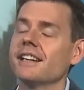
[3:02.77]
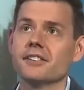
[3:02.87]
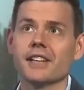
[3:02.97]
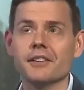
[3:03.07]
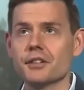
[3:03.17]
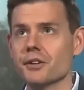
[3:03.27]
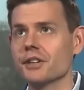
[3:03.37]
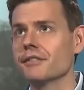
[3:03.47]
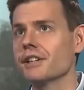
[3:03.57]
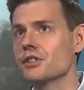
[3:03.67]
I had David
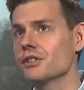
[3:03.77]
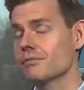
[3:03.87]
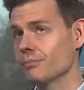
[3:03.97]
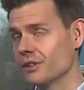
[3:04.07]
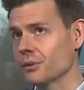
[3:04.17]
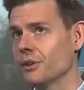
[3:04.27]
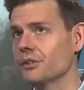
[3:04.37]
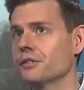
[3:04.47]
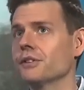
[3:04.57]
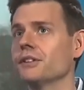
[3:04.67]
Aronovich, went to
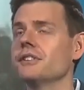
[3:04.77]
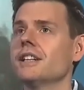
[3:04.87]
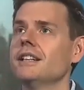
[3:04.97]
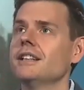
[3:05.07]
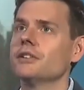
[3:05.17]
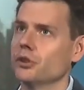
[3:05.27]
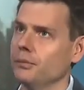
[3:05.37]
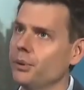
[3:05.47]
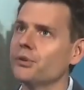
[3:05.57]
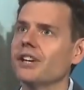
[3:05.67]
Oxford.
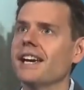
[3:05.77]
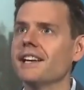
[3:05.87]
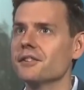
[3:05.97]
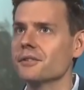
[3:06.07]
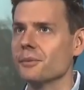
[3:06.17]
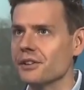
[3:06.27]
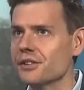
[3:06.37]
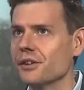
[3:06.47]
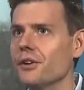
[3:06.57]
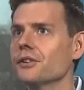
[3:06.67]
John Paul Tez went
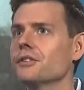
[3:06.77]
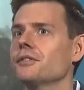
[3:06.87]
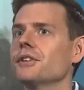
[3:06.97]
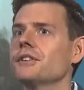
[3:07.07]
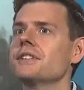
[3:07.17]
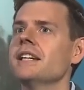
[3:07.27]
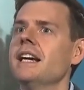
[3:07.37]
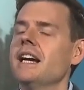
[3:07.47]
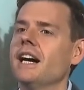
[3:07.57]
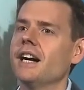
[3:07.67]
to Oxford.
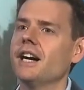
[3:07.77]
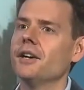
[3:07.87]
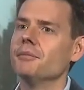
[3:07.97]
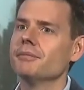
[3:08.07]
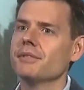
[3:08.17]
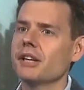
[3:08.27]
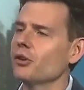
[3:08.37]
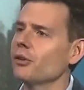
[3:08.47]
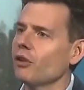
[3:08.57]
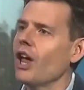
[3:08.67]
They
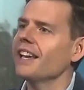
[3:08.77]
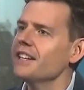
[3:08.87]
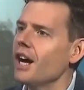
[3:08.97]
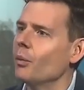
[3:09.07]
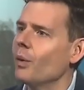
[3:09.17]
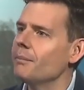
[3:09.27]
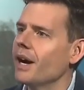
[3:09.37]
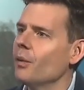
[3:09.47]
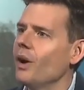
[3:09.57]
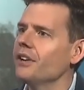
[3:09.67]
sort of lined up one
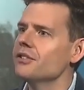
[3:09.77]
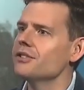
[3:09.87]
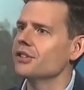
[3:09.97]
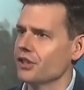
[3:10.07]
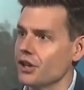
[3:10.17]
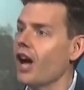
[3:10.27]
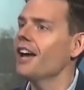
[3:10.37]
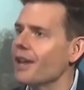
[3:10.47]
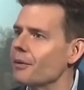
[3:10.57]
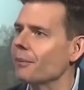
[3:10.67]
by one to
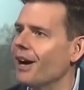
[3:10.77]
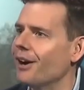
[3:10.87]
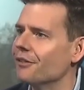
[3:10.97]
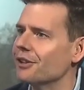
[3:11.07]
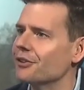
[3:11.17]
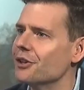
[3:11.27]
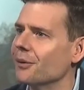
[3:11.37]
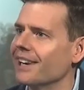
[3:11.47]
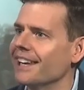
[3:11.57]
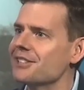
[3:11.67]
deny they were part of this
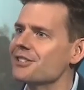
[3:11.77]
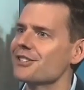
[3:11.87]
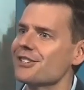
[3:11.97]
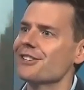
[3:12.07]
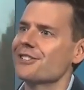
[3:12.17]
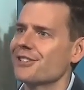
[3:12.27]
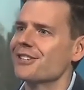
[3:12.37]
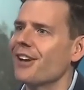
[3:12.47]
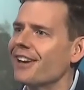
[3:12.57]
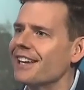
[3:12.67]
new elite and to
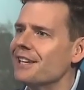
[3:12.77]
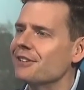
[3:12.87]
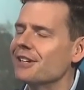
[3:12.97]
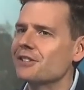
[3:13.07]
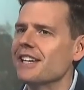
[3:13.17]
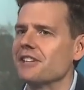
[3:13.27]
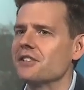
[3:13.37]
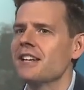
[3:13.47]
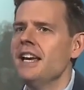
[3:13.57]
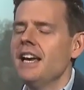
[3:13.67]
deny it even exists.